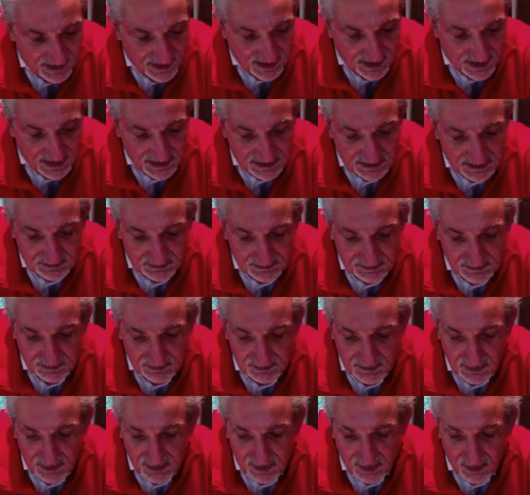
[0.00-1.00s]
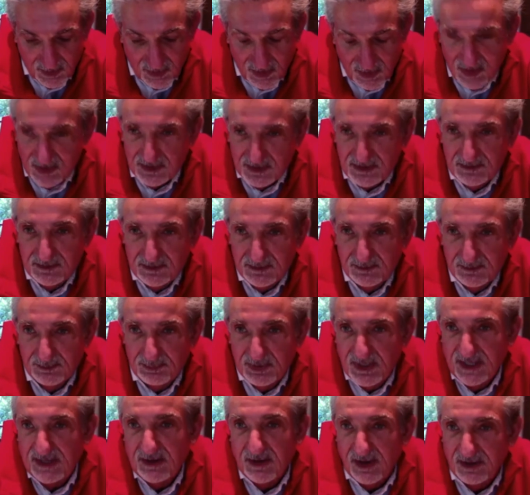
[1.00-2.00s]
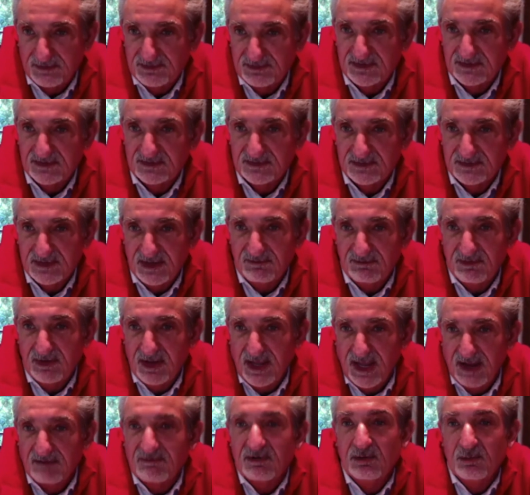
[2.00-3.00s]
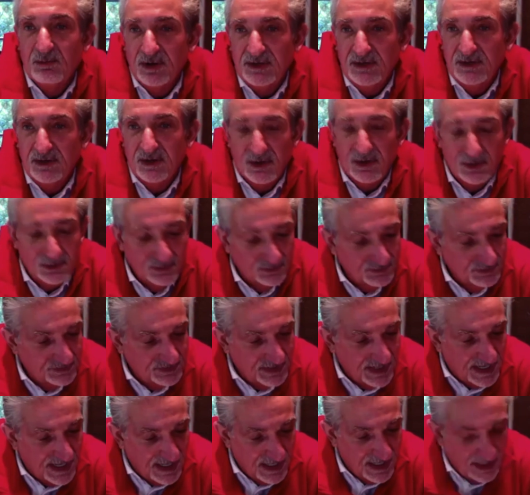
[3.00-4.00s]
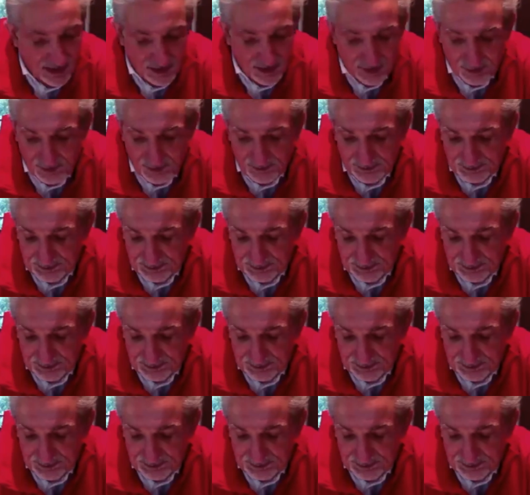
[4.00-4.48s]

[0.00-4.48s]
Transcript: on playoffs. Everyone knows how